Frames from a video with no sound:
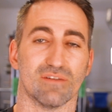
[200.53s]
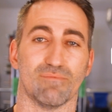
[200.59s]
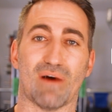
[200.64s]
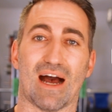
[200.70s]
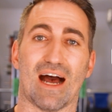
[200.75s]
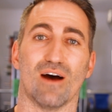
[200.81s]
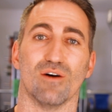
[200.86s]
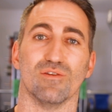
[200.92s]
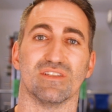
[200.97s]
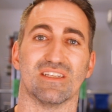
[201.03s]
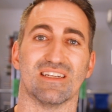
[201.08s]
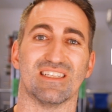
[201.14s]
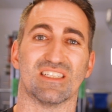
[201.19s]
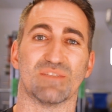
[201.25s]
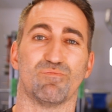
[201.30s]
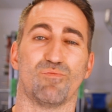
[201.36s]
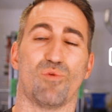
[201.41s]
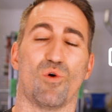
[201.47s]
to pounds, and
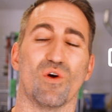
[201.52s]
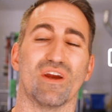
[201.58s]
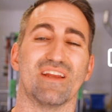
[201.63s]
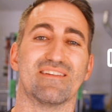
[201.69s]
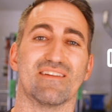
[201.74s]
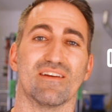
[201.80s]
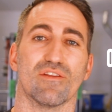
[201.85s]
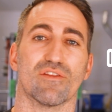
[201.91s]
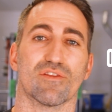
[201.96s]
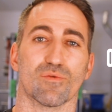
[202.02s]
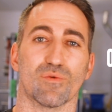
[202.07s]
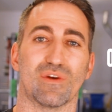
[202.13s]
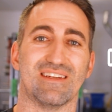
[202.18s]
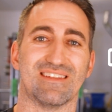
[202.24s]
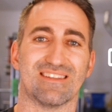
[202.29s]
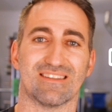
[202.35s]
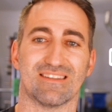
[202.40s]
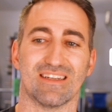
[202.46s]
it's
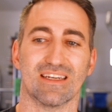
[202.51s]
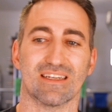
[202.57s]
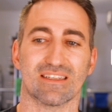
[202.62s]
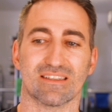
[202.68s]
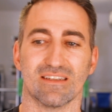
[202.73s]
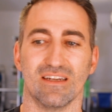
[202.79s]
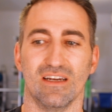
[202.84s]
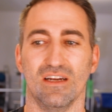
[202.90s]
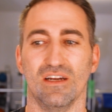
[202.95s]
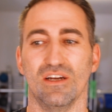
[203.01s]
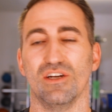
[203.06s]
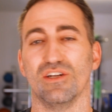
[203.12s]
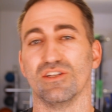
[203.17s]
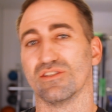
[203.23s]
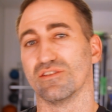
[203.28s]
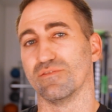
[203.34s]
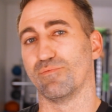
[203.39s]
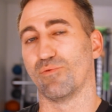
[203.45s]
0.36
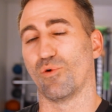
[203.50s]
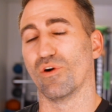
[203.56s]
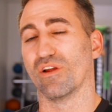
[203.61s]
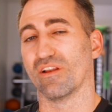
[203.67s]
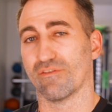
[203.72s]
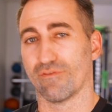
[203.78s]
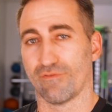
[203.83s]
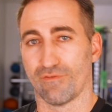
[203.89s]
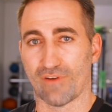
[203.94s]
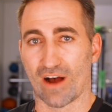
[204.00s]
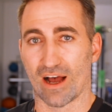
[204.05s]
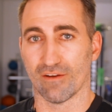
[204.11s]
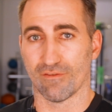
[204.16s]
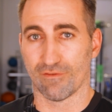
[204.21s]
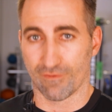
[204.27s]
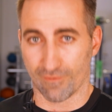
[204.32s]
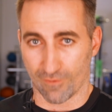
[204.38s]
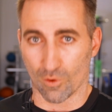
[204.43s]
to
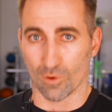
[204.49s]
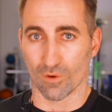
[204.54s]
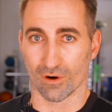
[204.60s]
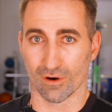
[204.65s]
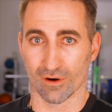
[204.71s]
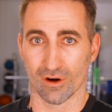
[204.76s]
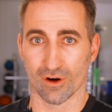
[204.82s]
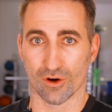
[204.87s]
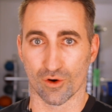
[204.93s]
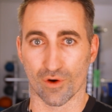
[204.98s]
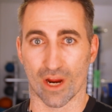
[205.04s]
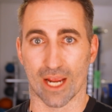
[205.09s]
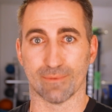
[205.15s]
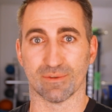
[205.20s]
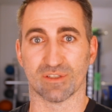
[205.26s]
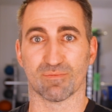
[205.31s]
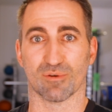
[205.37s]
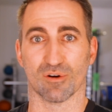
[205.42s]
0.54
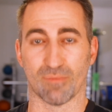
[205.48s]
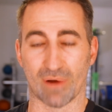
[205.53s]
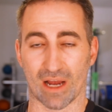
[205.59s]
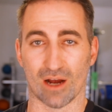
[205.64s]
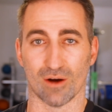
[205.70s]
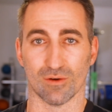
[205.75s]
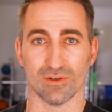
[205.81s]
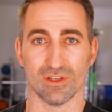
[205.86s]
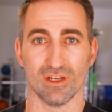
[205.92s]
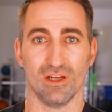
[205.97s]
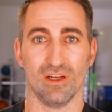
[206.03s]
grams per pound.